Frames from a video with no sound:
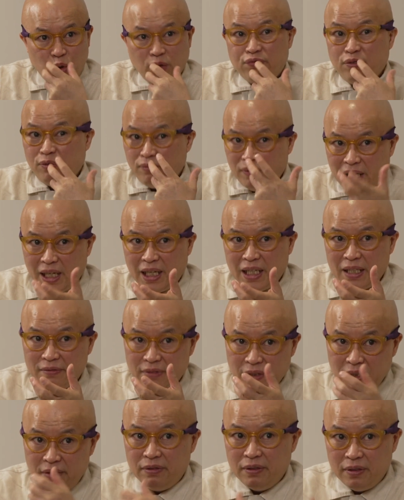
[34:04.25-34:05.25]
Worked from life,
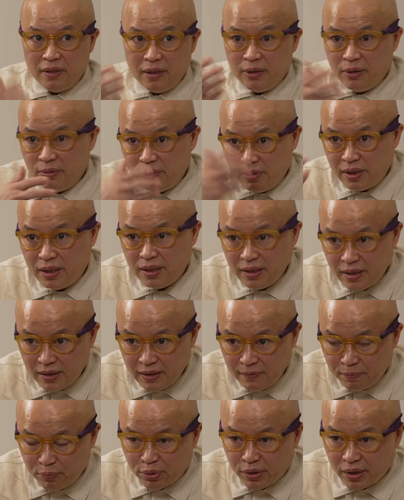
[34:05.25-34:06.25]
even though
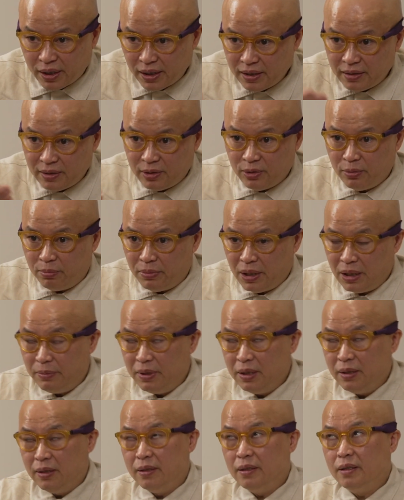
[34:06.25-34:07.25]
he, prior to
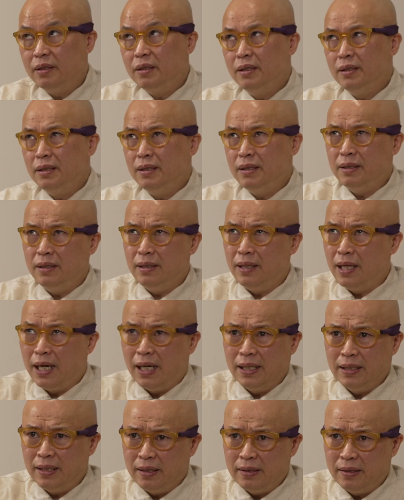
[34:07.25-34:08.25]
maybe
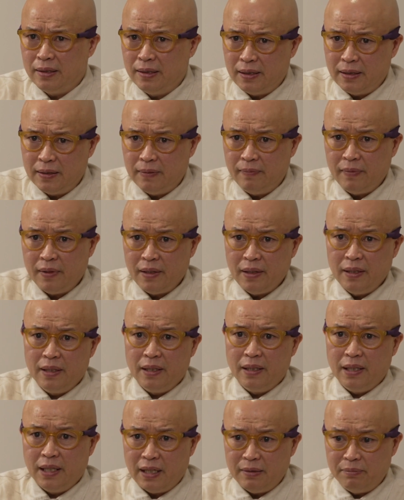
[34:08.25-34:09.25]
39, I think,
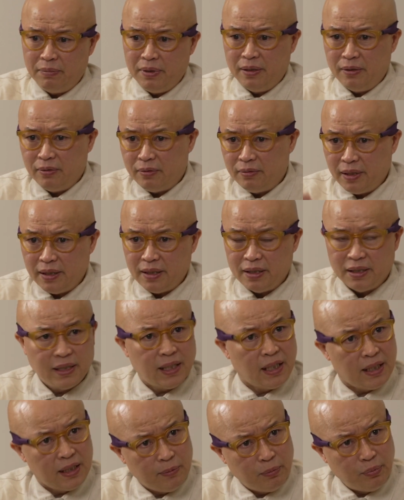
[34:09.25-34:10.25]
he had been already
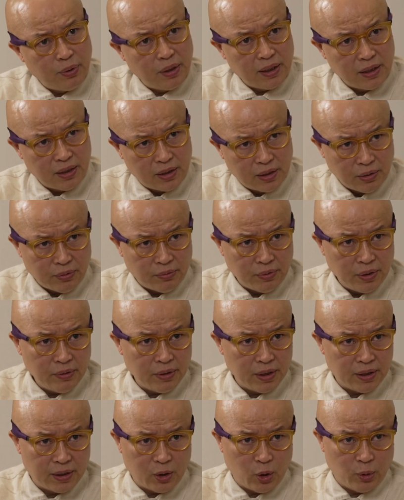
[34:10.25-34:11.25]
celebrated
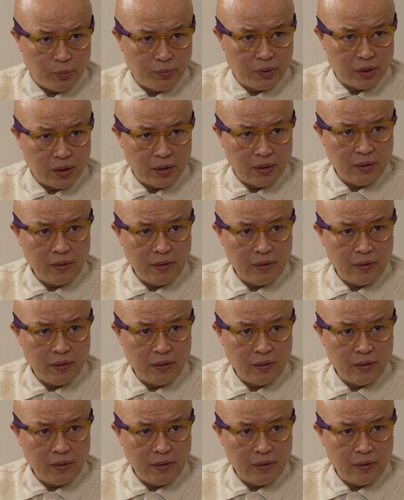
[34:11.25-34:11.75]
surrealist sculpture.